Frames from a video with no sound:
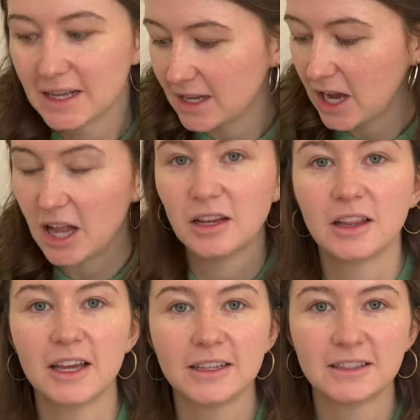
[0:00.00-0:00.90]

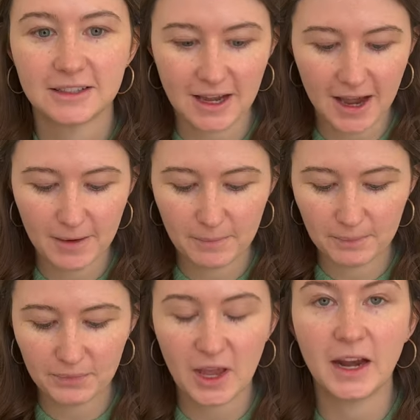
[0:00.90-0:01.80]
colorless
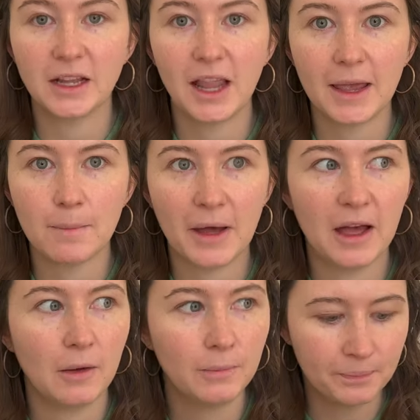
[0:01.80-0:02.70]
kind of light
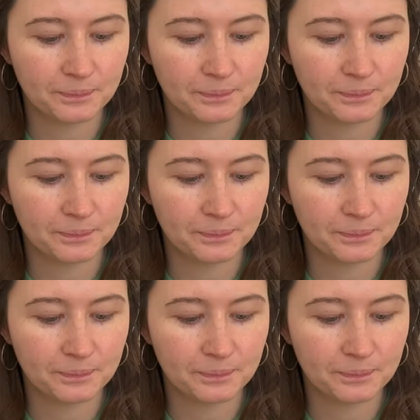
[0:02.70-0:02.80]
balm.